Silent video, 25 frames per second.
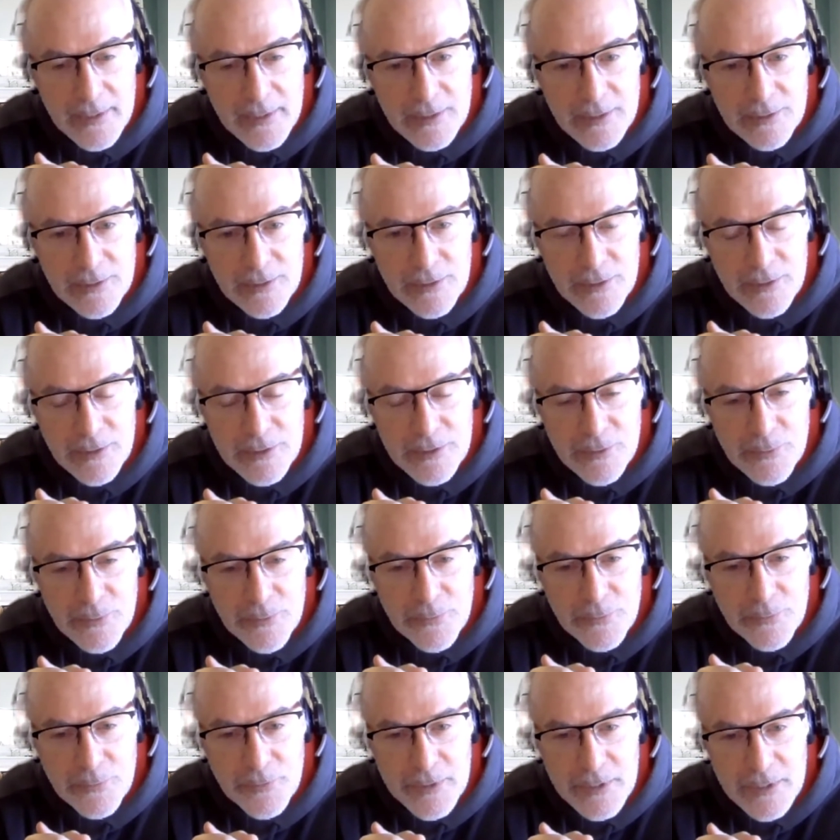to
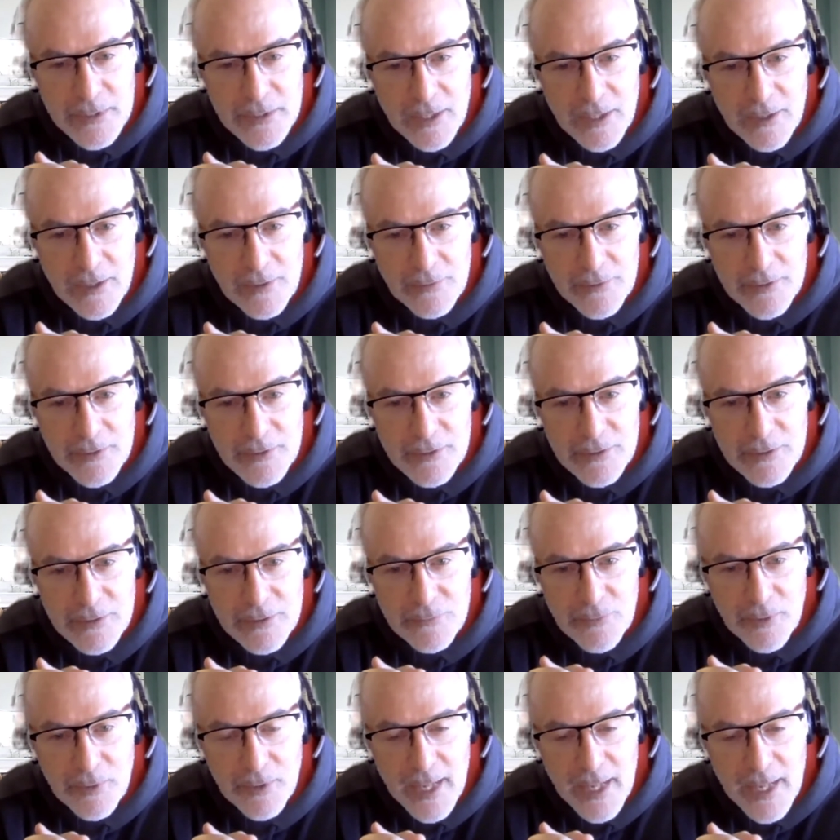hopefully start
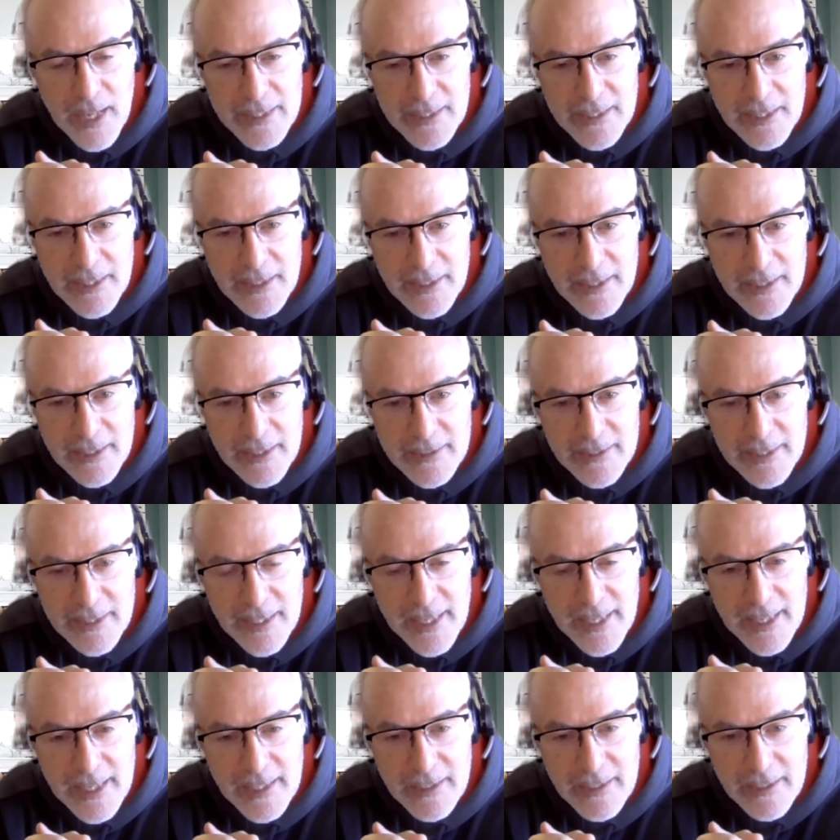relaxing things
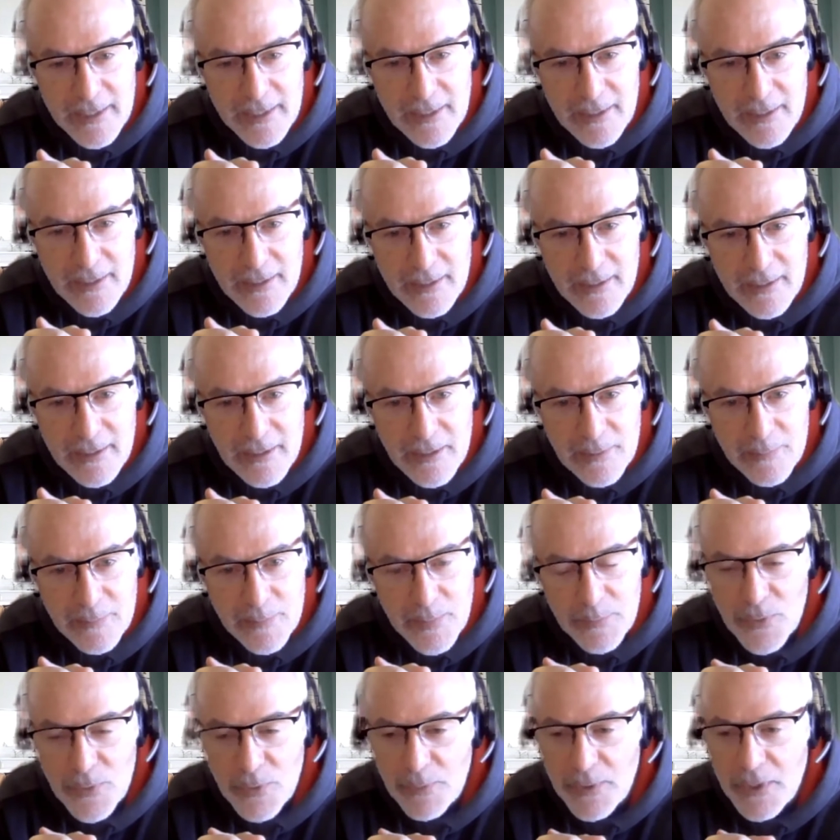again,
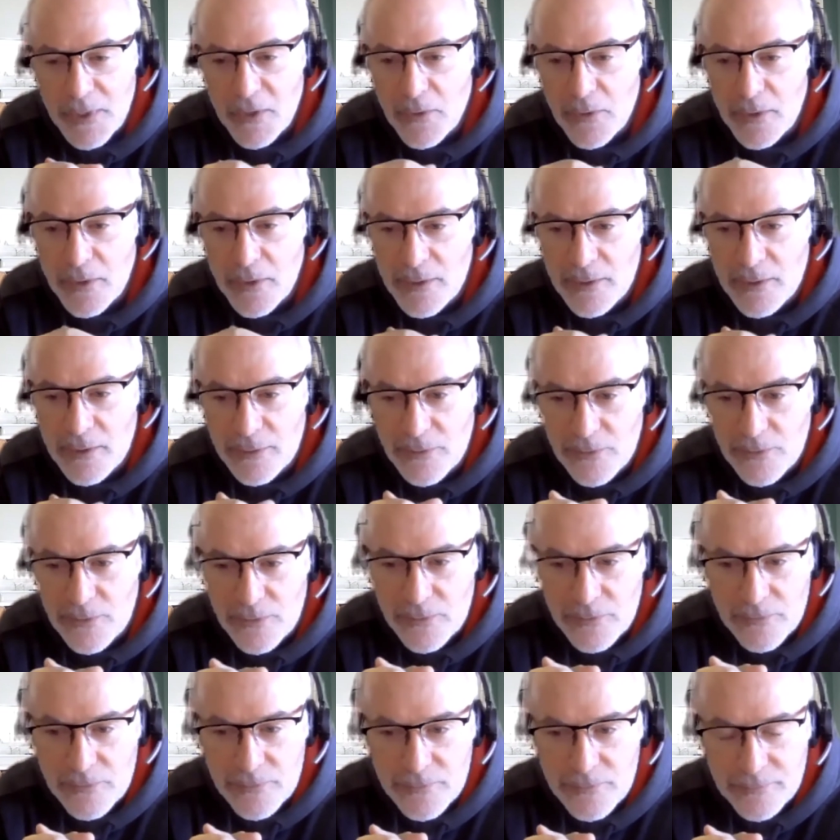but probably not
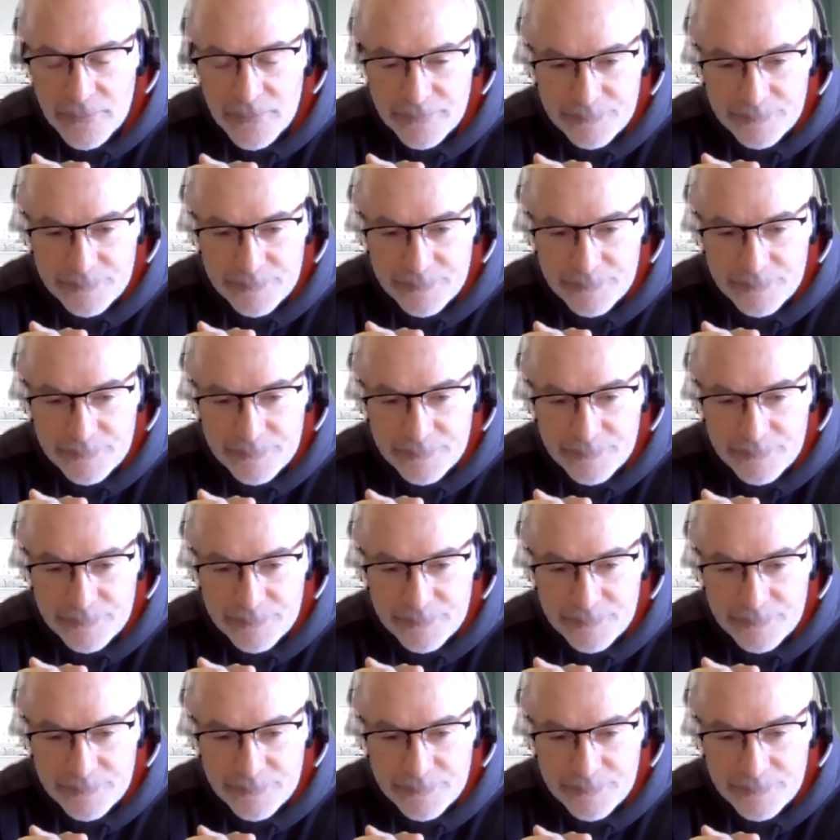until